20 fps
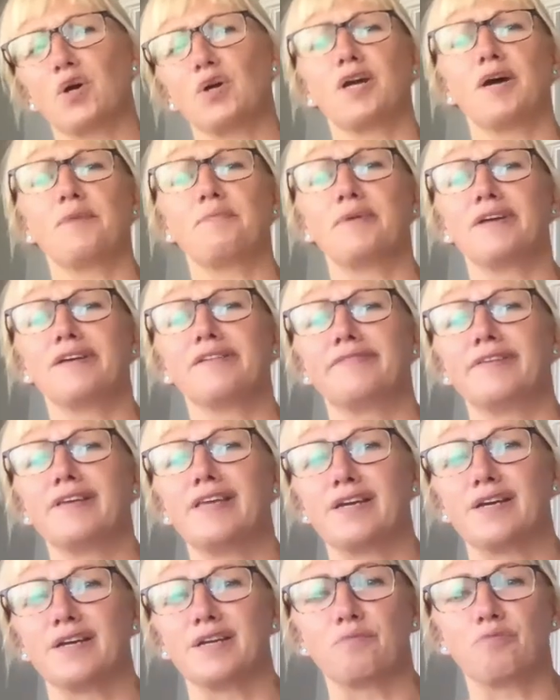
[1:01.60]
I be a
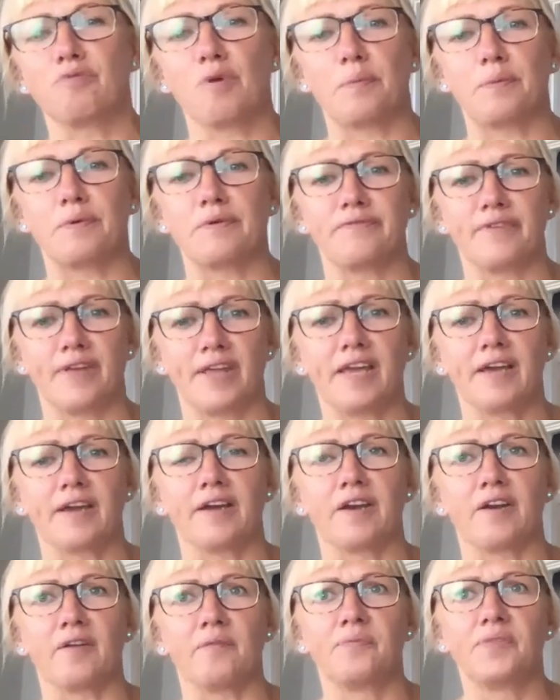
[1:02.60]
vegan, a proper
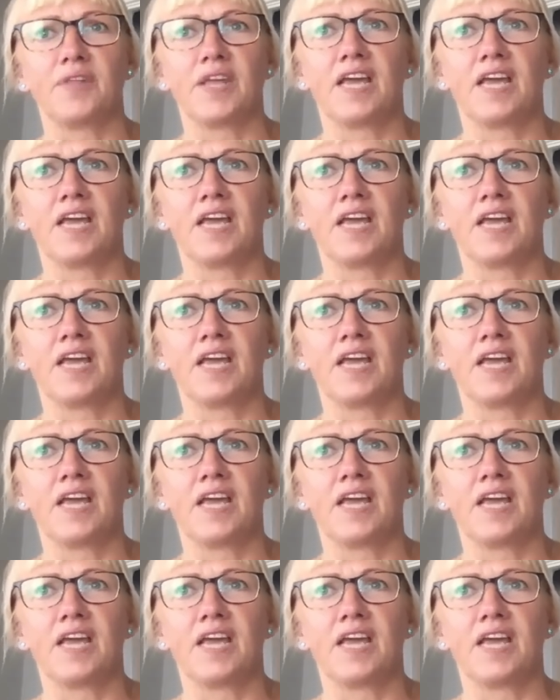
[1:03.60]
vegan?